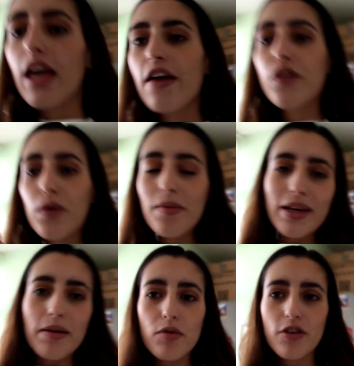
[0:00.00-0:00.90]
If you want to
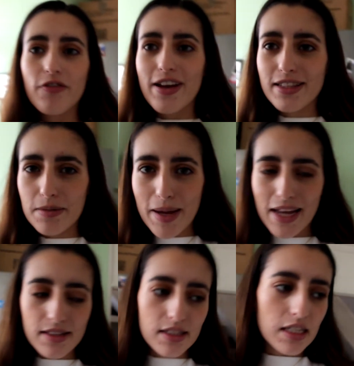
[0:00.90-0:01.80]
make it more
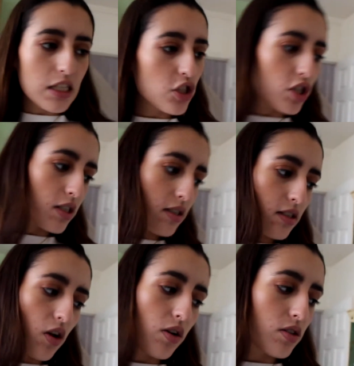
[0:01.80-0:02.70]
fancy-pantsy,
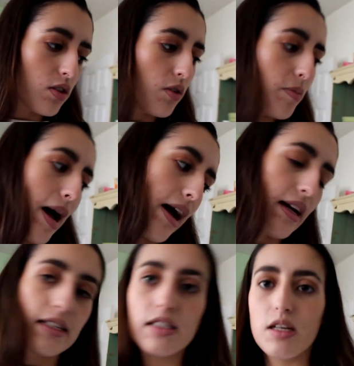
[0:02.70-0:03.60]
just also
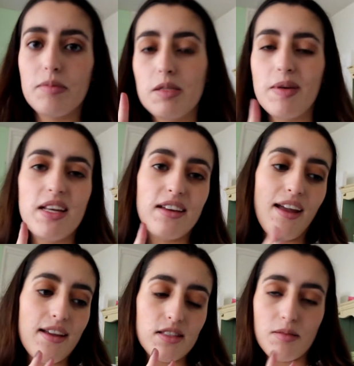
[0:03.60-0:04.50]
buy some spinach
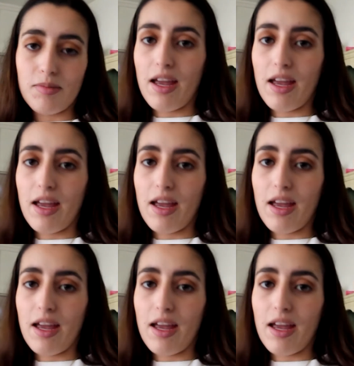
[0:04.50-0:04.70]
and some